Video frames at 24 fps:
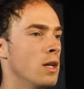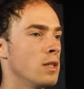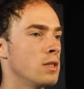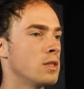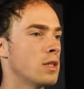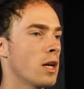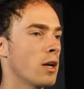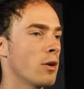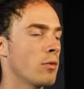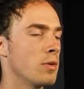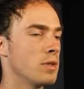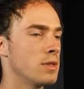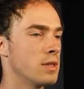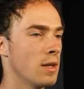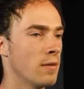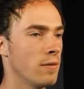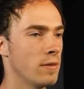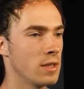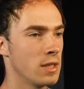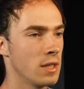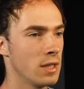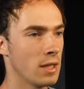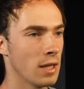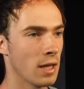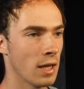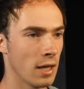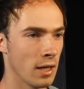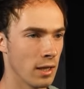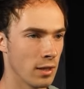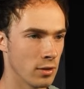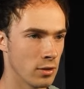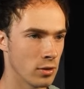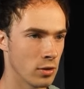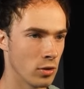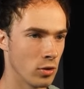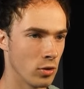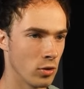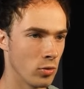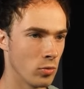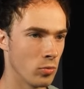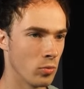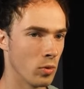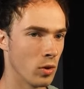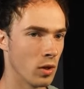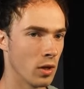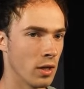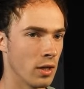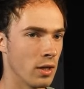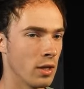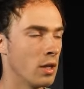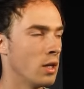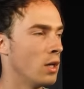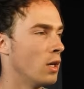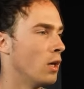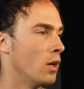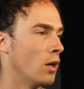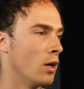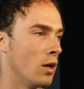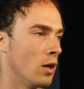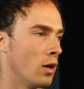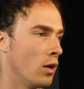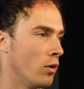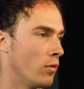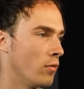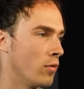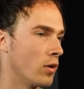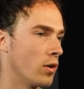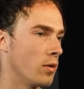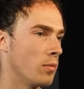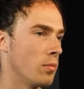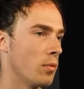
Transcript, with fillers: Shaq was 17-8-2-1 over a